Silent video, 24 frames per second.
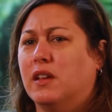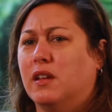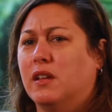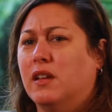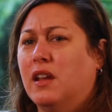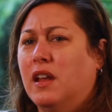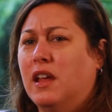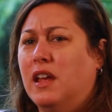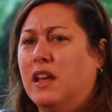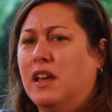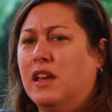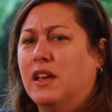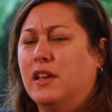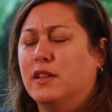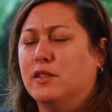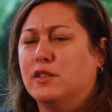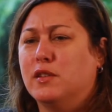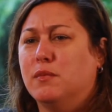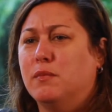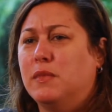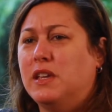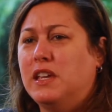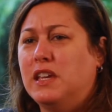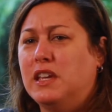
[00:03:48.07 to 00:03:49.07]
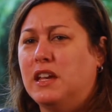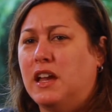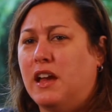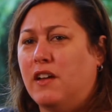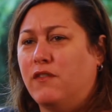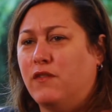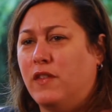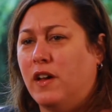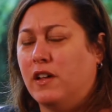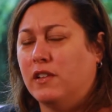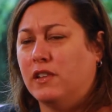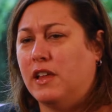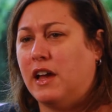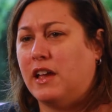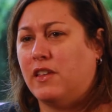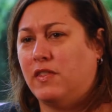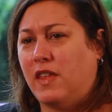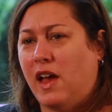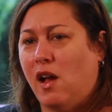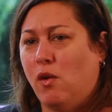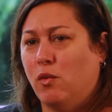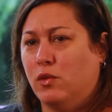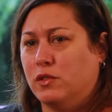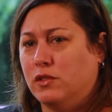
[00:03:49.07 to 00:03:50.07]
And to me, I felt like
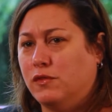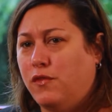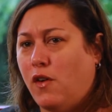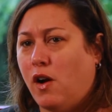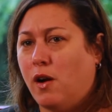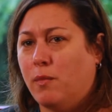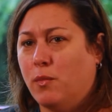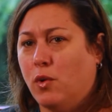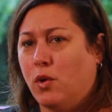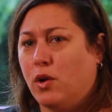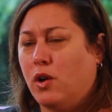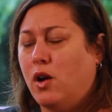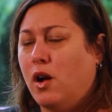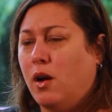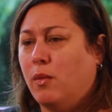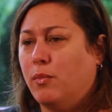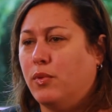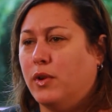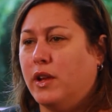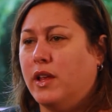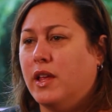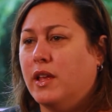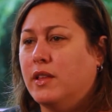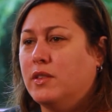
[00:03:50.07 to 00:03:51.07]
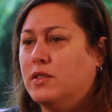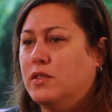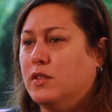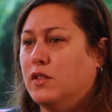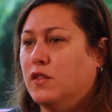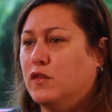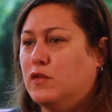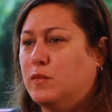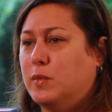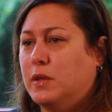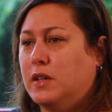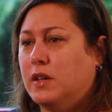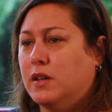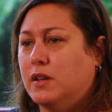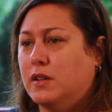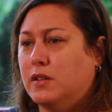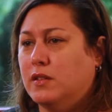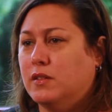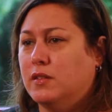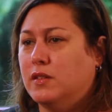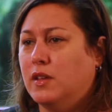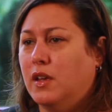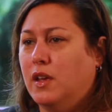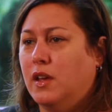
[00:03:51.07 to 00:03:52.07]
that was far more comprehensive
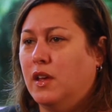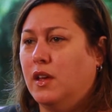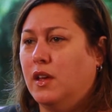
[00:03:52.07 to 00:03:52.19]
because